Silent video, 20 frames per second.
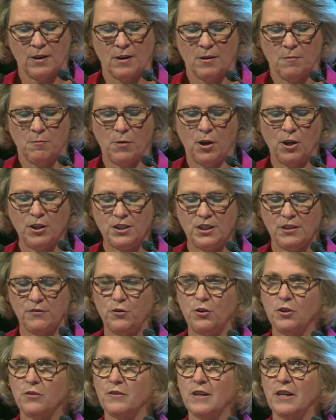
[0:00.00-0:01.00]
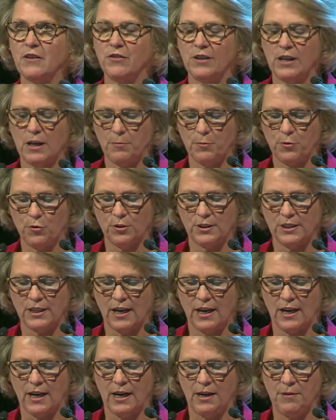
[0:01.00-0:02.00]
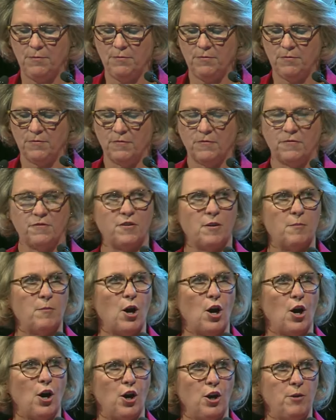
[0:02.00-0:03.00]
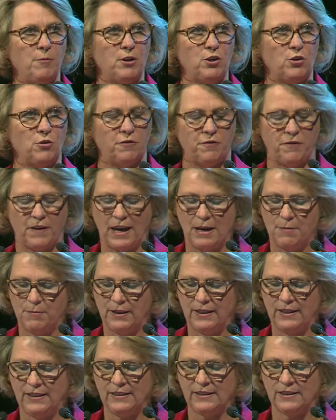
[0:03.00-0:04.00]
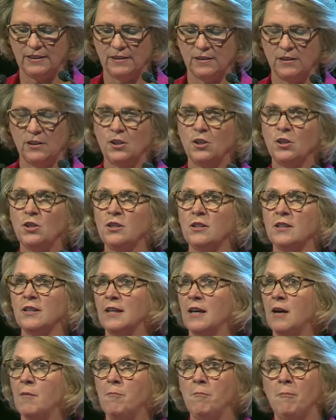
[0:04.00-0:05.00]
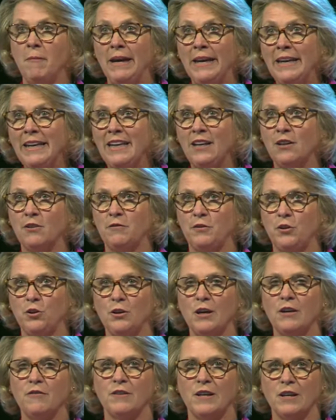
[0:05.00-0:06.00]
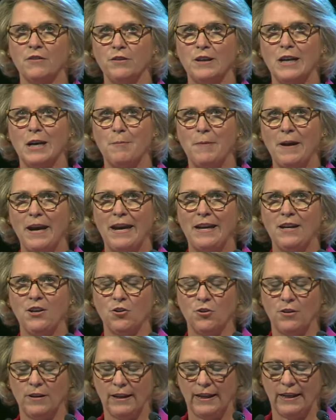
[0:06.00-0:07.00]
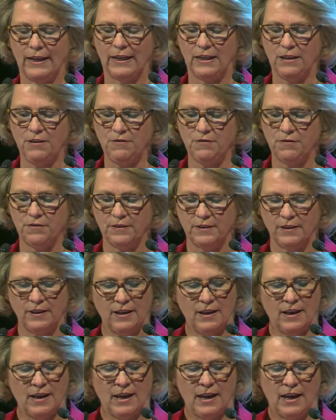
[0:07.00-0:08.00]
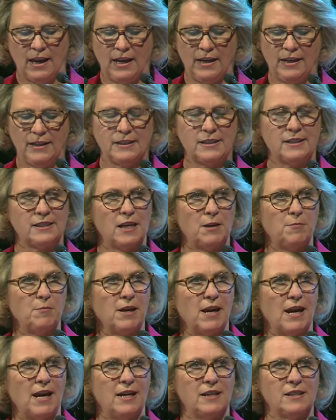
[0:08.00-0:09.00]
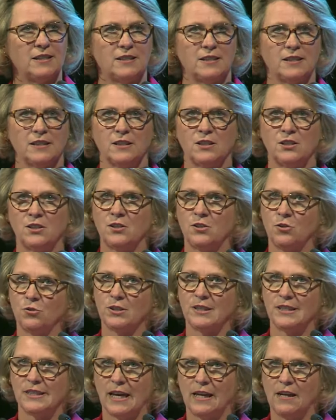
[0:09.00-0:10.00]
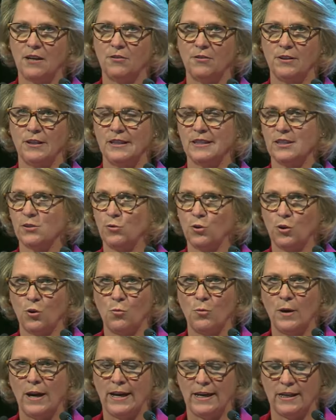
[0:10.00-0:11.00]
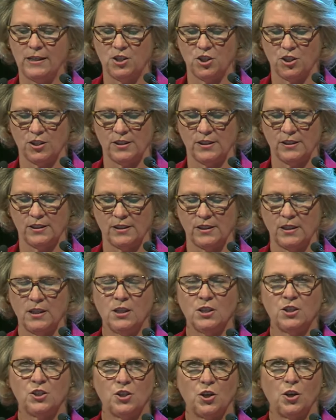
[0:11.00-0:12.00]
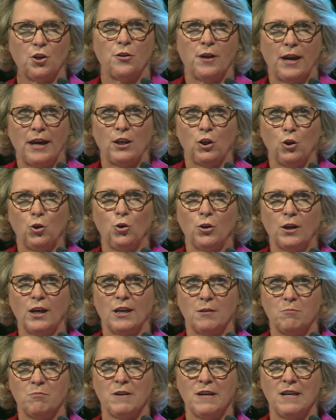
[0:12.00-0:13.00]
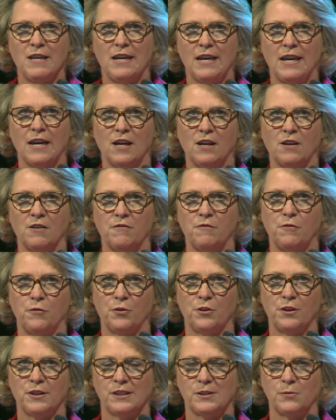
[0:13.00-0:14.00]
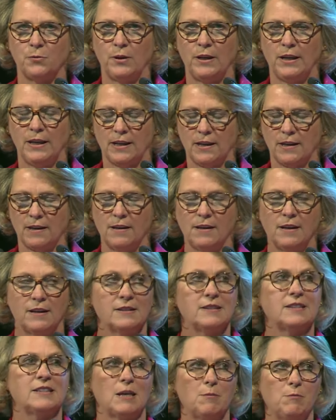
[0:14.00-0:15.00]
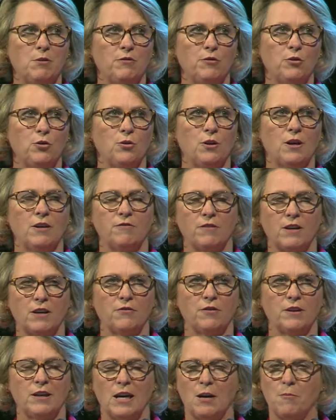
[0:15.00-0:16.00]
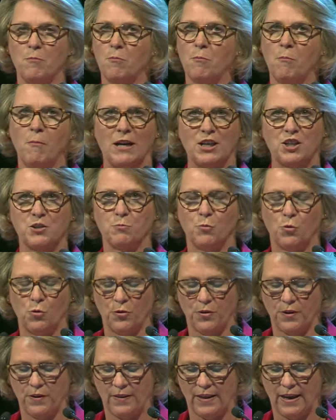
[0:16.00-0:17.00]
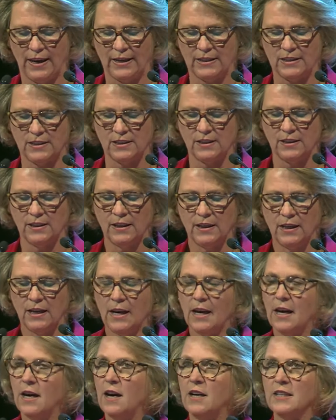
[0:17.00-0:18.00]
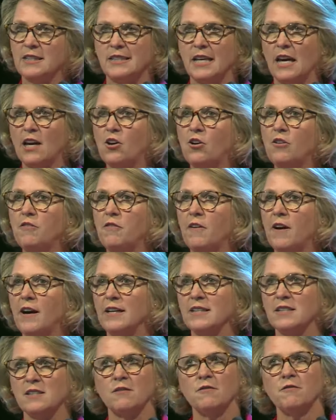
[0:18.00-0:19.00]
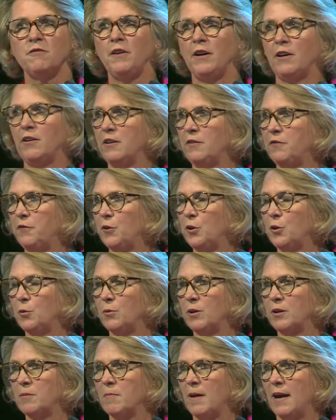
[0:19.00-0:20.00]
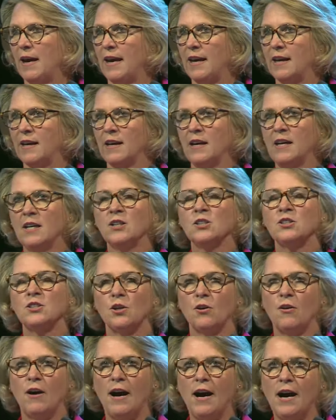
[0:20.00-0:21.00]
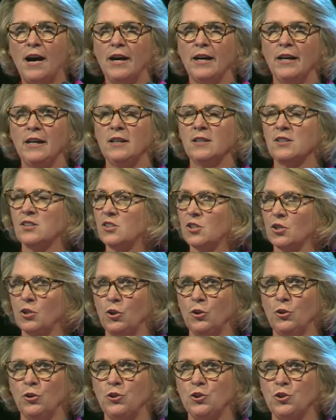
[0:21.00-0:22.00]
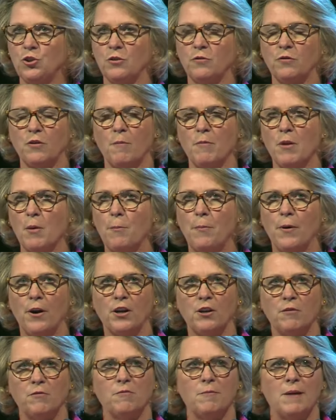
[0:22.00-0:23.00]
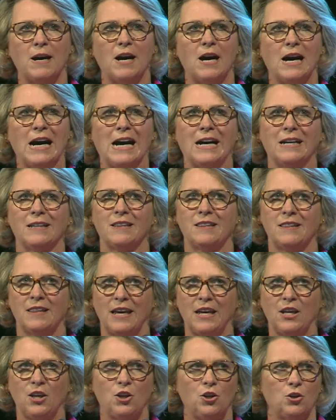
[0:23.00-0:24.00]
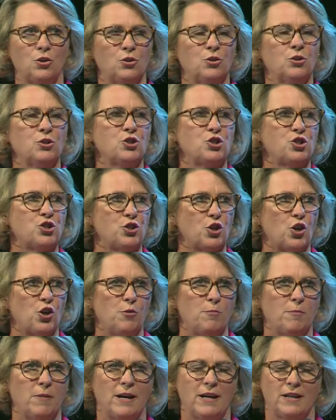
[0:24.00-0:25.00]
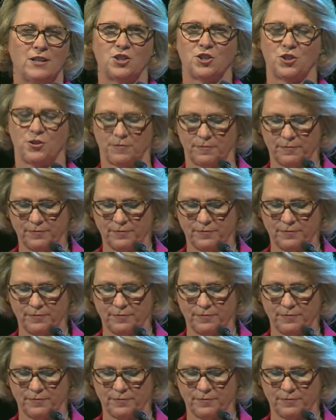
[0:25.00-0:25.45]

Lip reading: Most of you have given up your time from home and your families. Many of you have given up annual leave. And in some cases, your salaries or your wages, so that you can be here for this week. Some of you have given up much more than that. A sacrifice very few would make. So I salute you from the bottom of my heart. Thank you so much.